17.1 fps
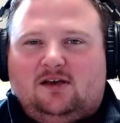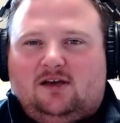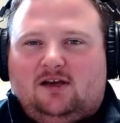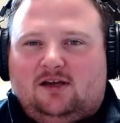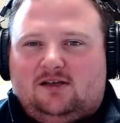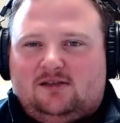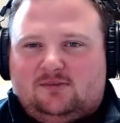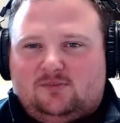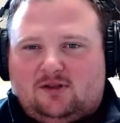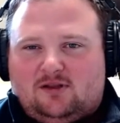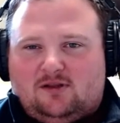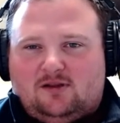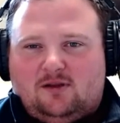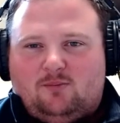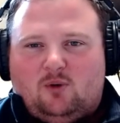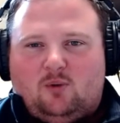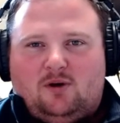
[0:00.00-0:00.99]
He's been the
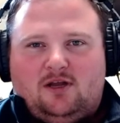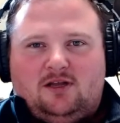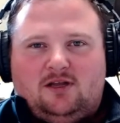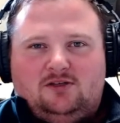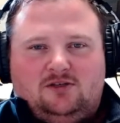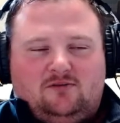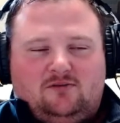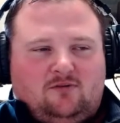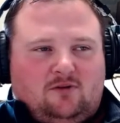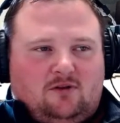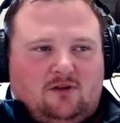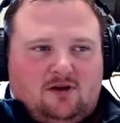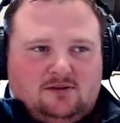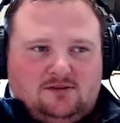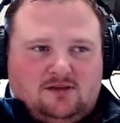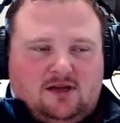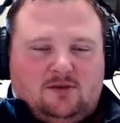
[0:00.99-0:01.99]
number one agent for a
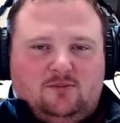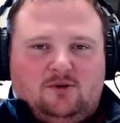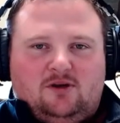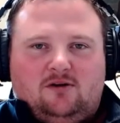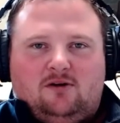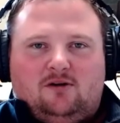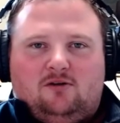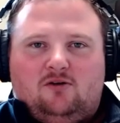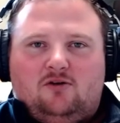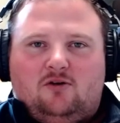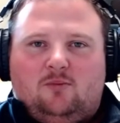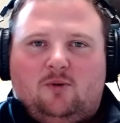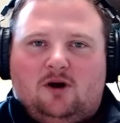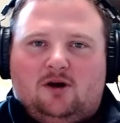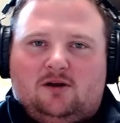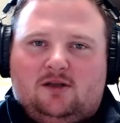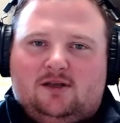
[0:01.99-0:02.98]
long time here in our local
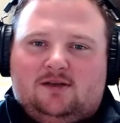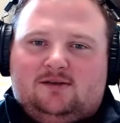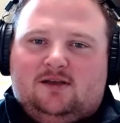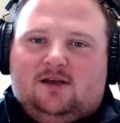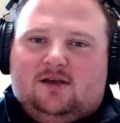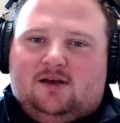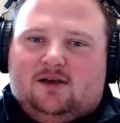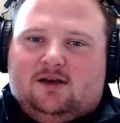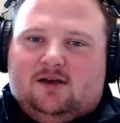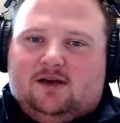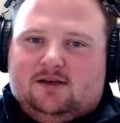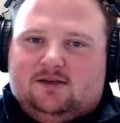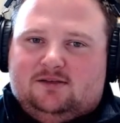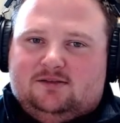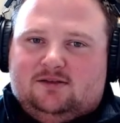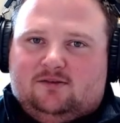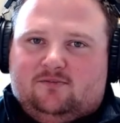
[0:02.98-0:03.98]
market
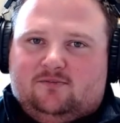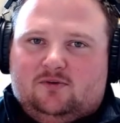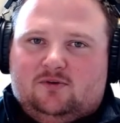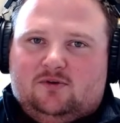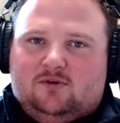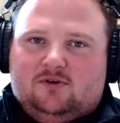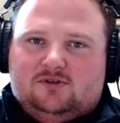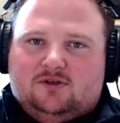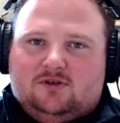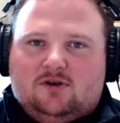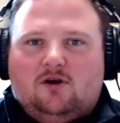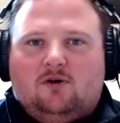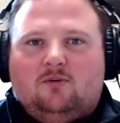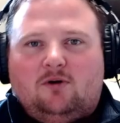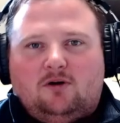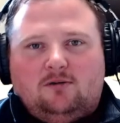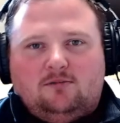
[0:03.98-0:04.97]
until a few years
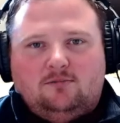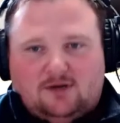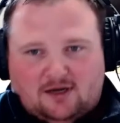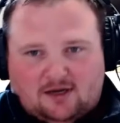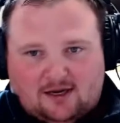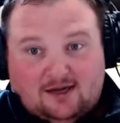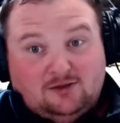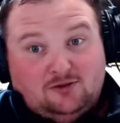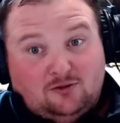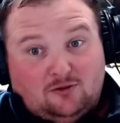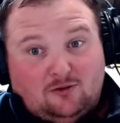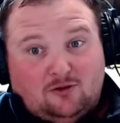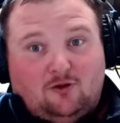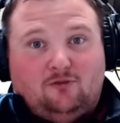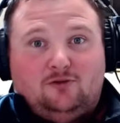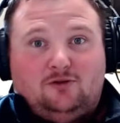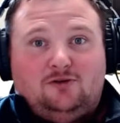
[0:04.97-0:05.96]
ago, where I
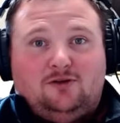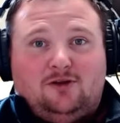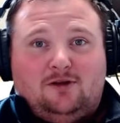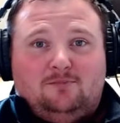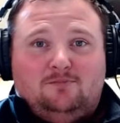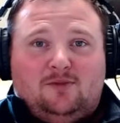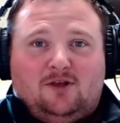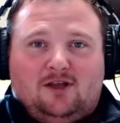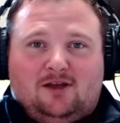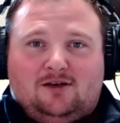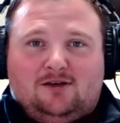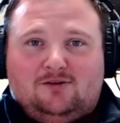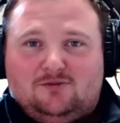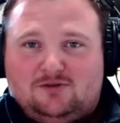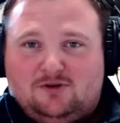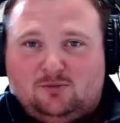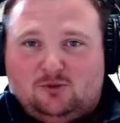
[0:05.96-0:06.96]
overtook him, and
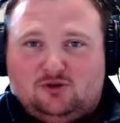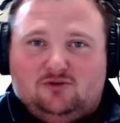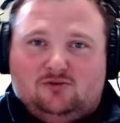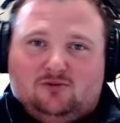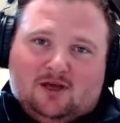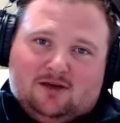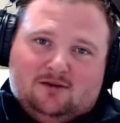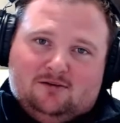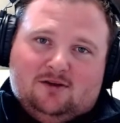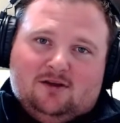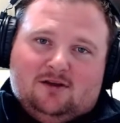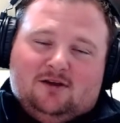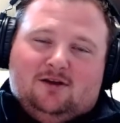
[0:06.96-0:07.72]
he was number two then.